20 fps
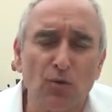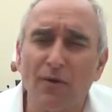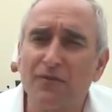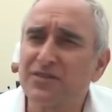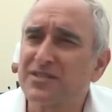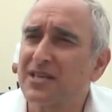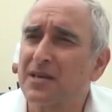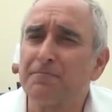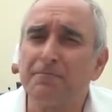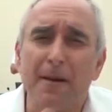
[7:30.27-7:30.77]

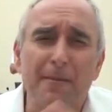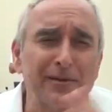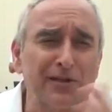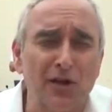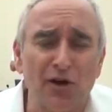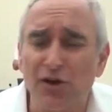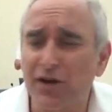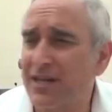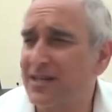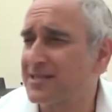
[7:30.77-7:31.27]
We've seen
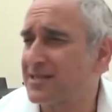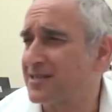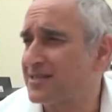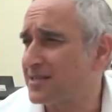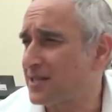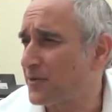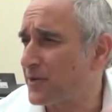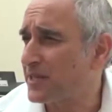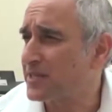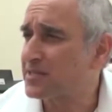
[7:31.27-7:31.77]
Babylonians,
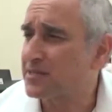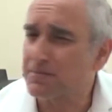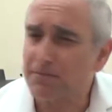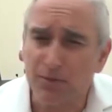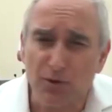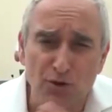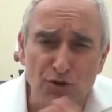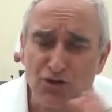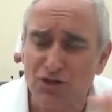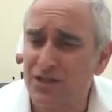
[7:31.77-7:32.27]
Assyrians and
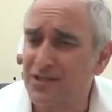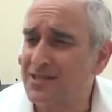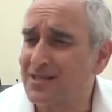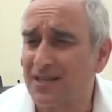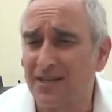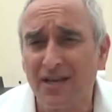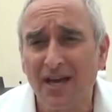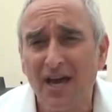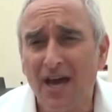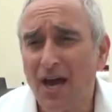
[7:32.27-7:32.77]
Persians
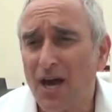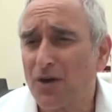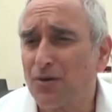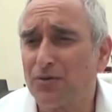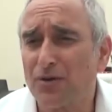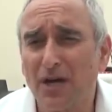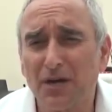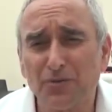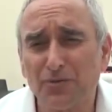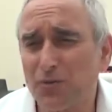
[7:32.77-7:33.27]
and
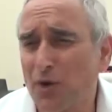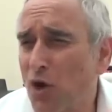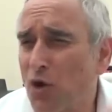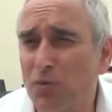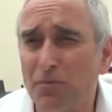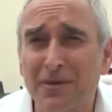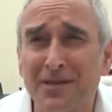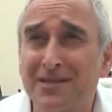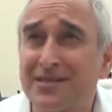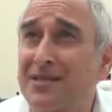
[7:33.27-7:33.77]

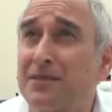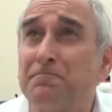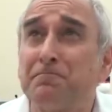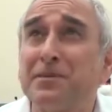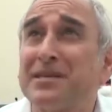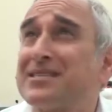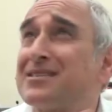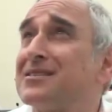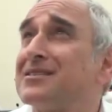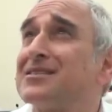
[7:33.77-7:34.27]
Romans and
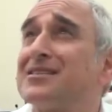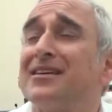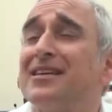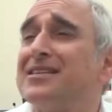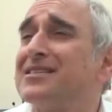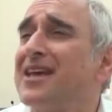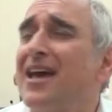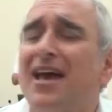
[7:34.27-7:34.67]
Byzantines.